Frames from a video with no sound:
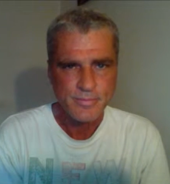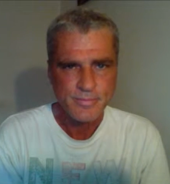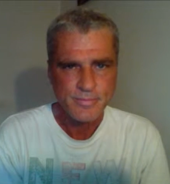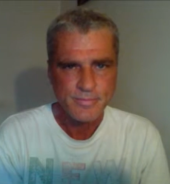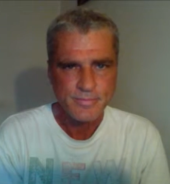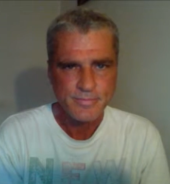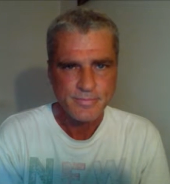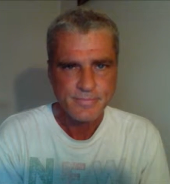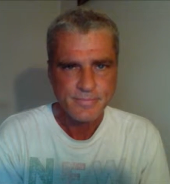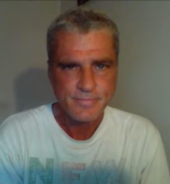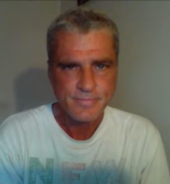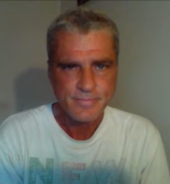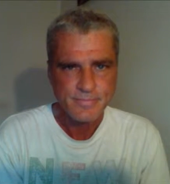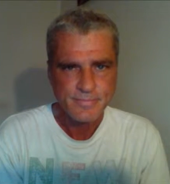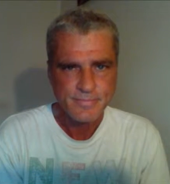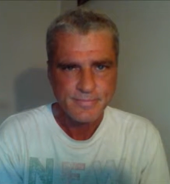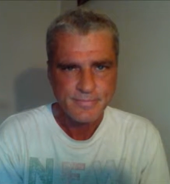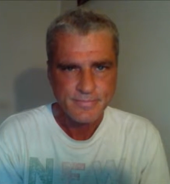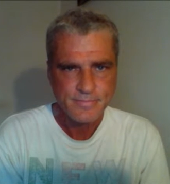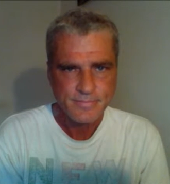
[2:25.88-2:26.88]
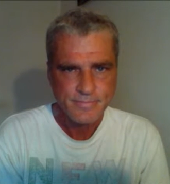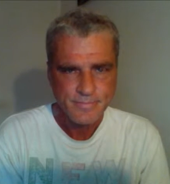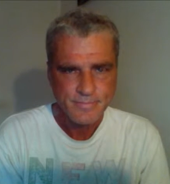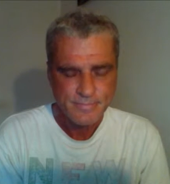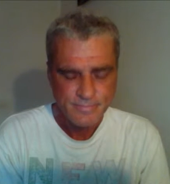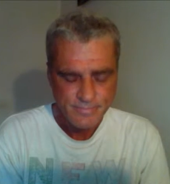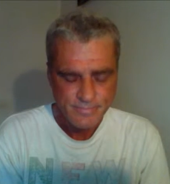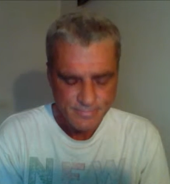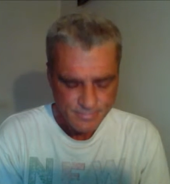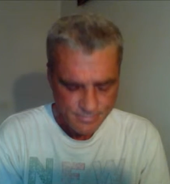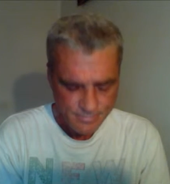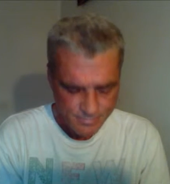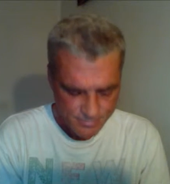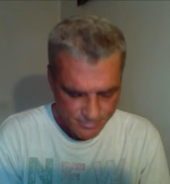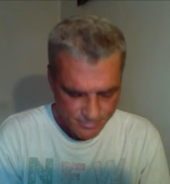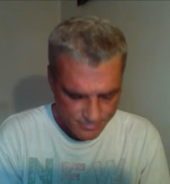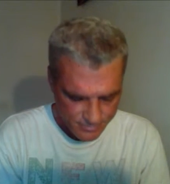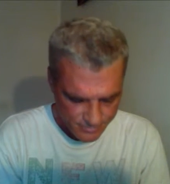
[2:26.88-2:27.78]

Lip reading: Nobody speaks.